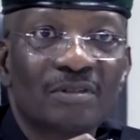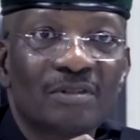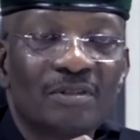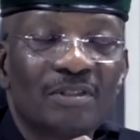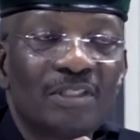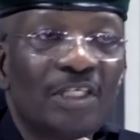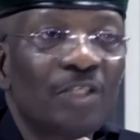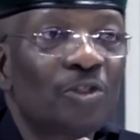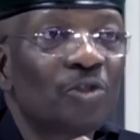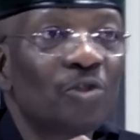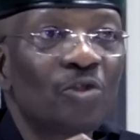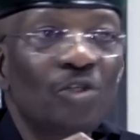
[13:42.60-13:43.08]

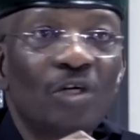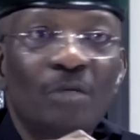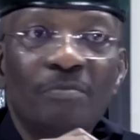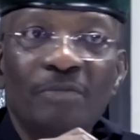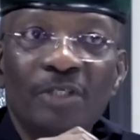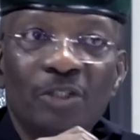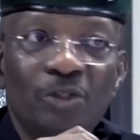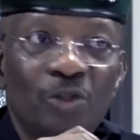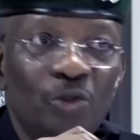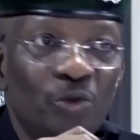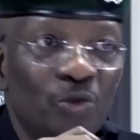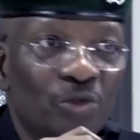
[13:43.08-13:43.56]
They should not be
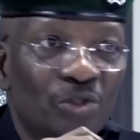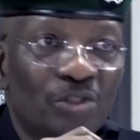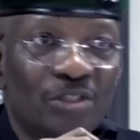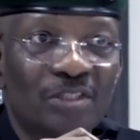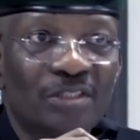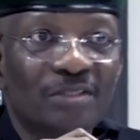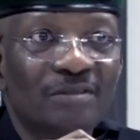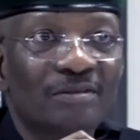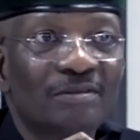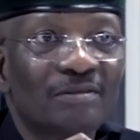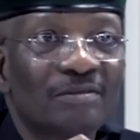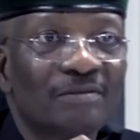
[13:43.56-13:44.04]
used
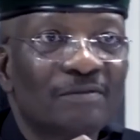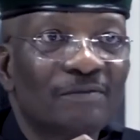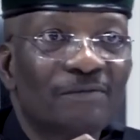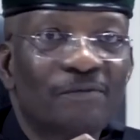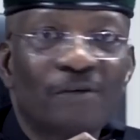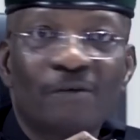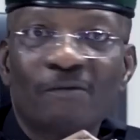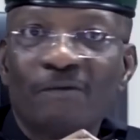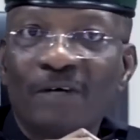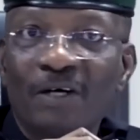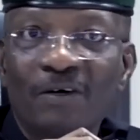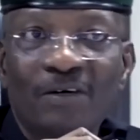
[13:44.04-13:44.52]

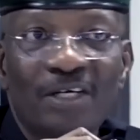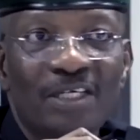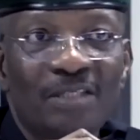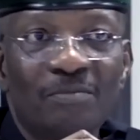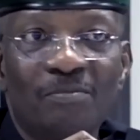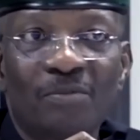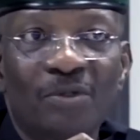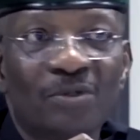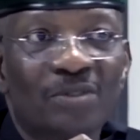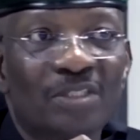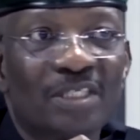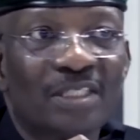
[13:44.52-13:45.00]
for violent
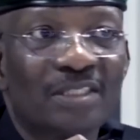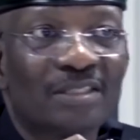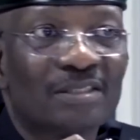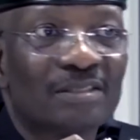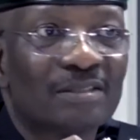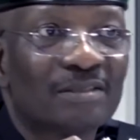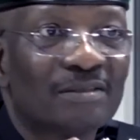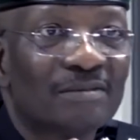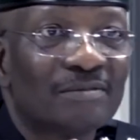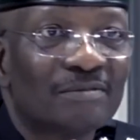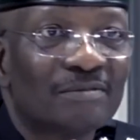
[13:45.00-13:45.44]
protest.